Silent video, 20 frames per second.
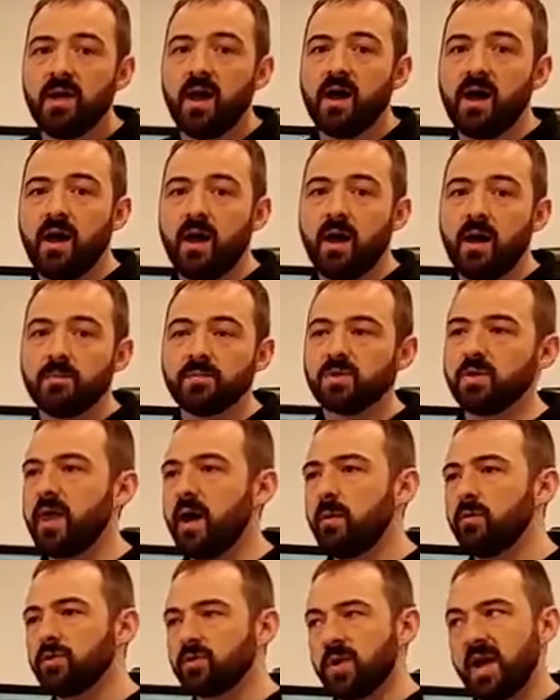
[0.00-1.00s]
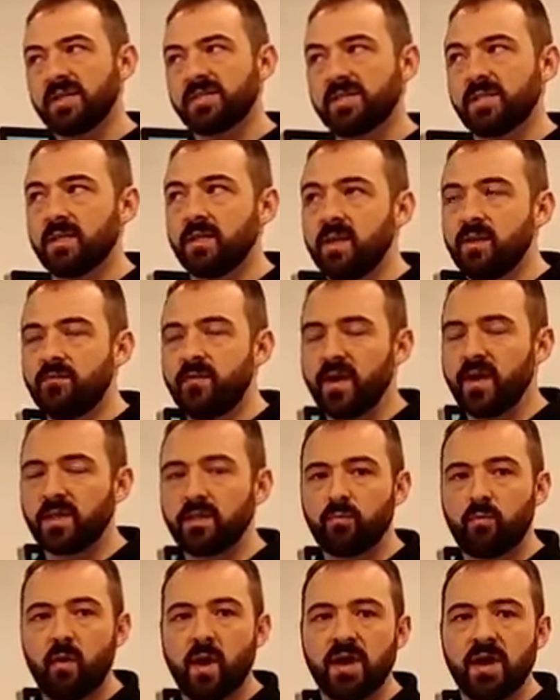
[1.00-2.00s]
So that would drastically
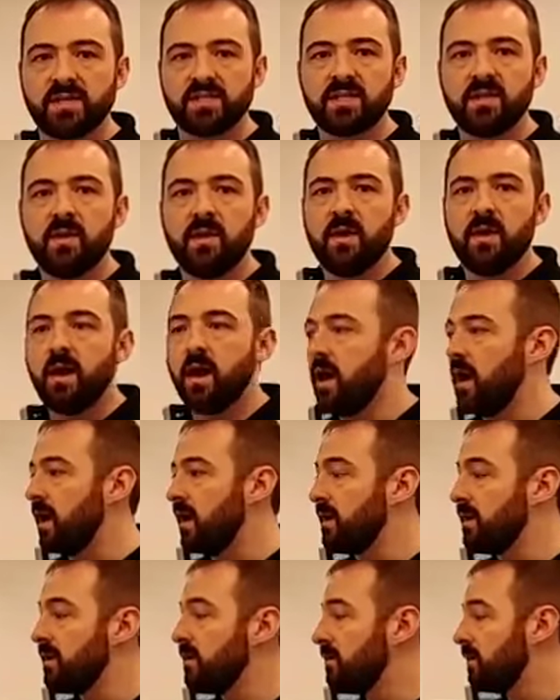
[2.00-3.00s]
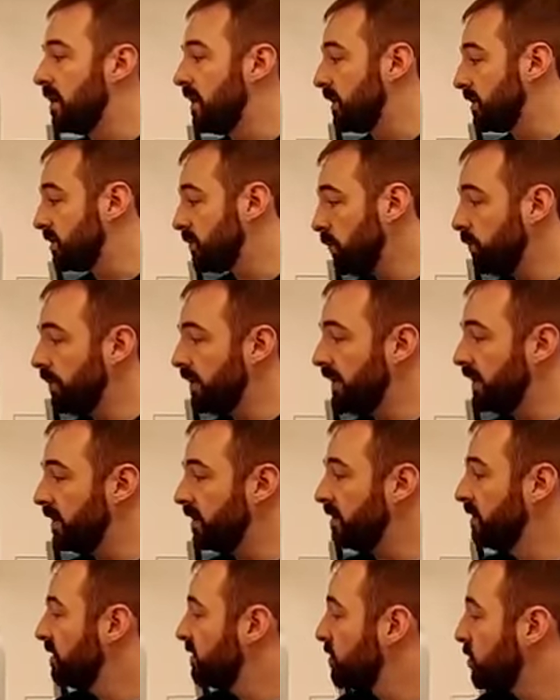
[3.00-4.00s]
affect the price on
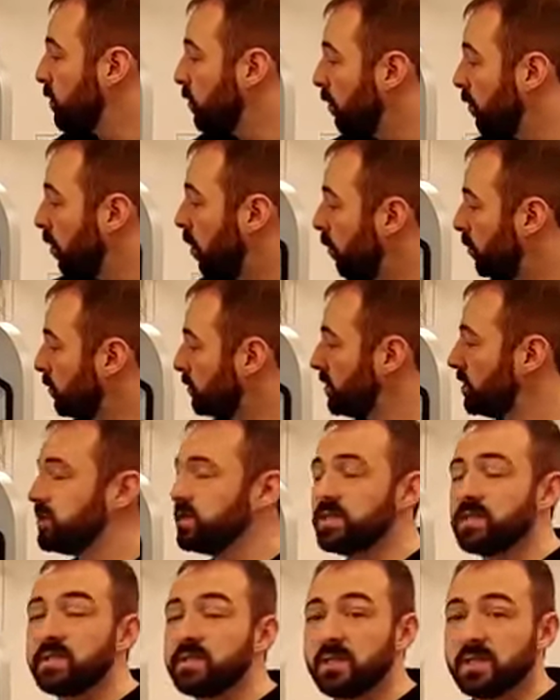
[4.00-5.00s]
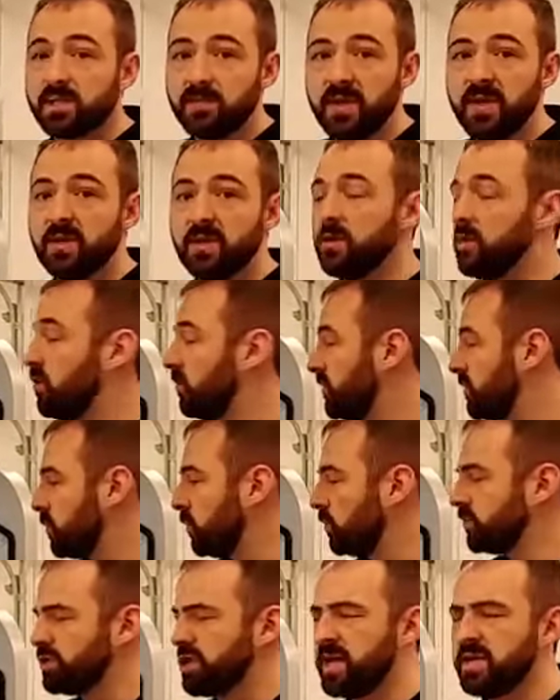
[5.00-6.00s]
tooling, tool holders, the spindle, the
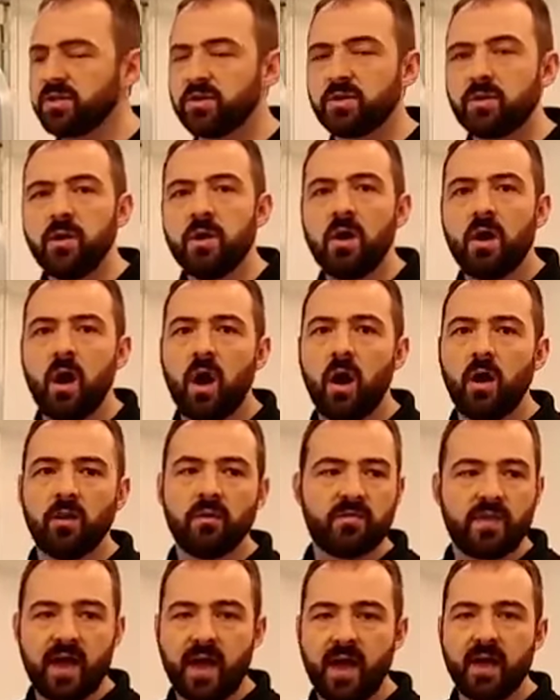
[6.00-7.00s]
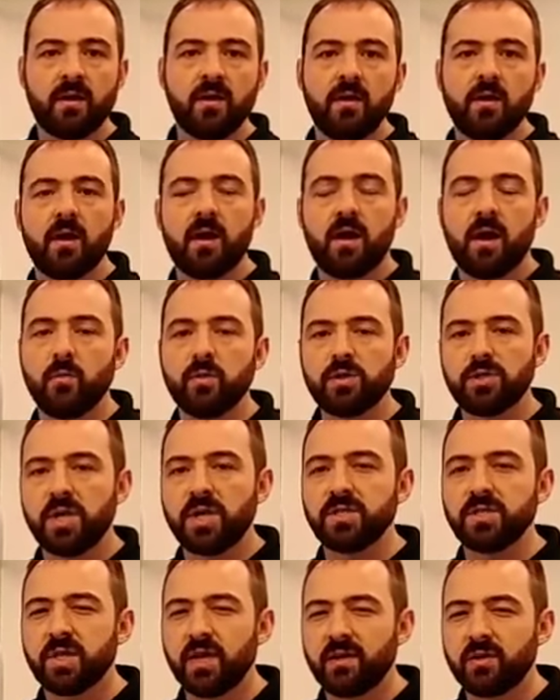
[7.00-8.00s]
tool changer, all of that would
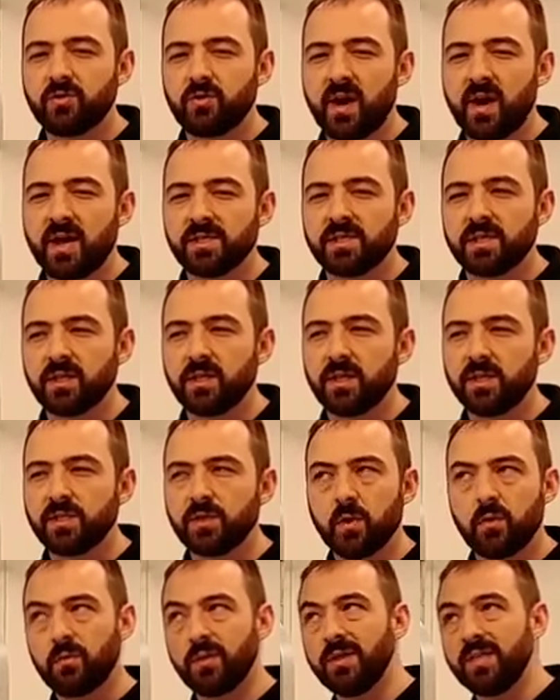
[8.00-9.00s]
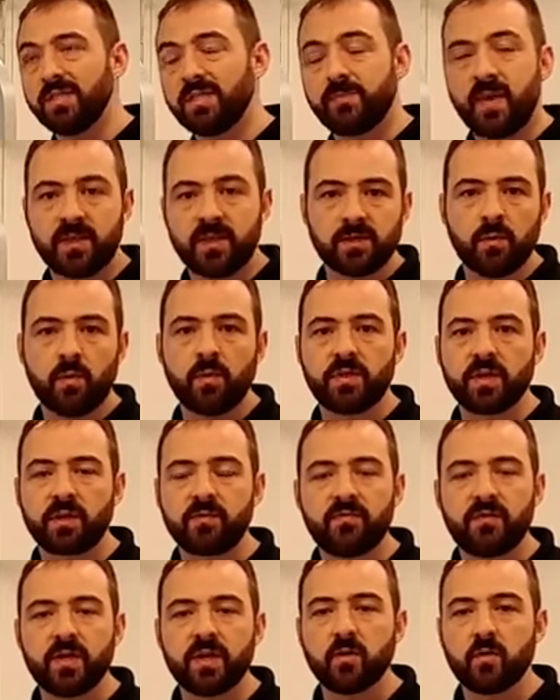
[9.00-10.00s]
change kind of drastically. So it really depends on what the
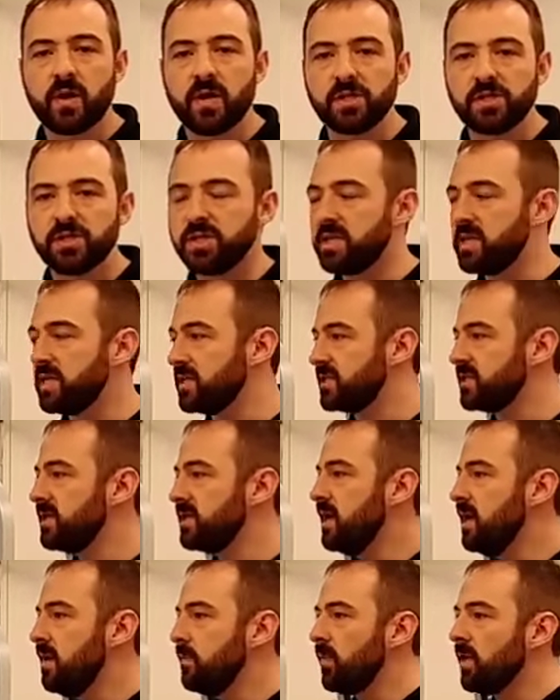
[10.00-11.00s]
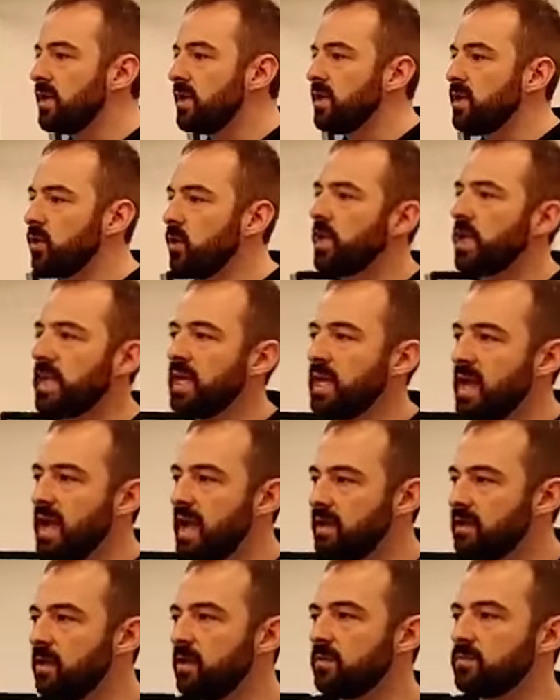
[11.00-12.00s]
configuration is. But you're looking
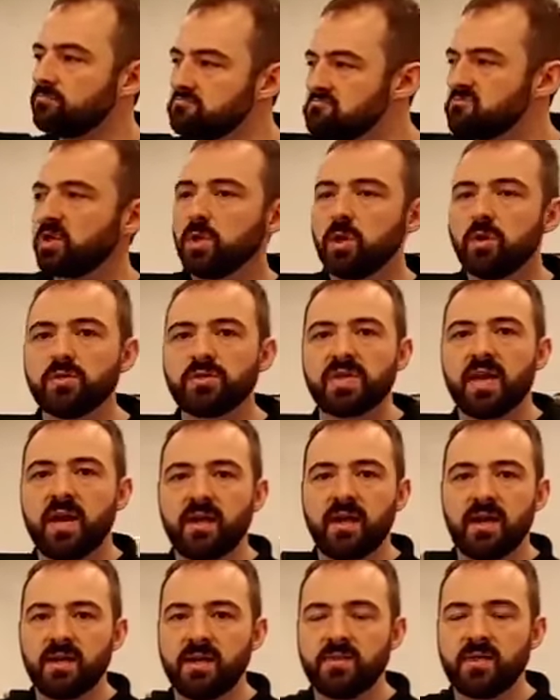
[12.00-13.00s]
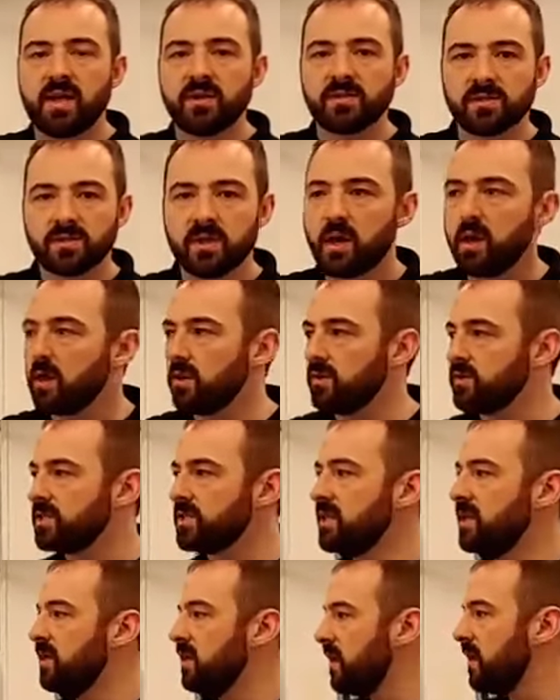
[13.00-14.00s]
at, on the low side,
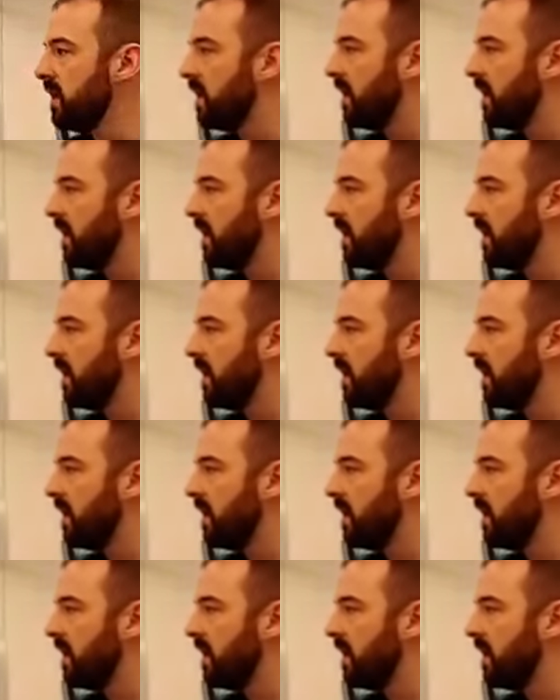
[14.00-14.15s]
$80,000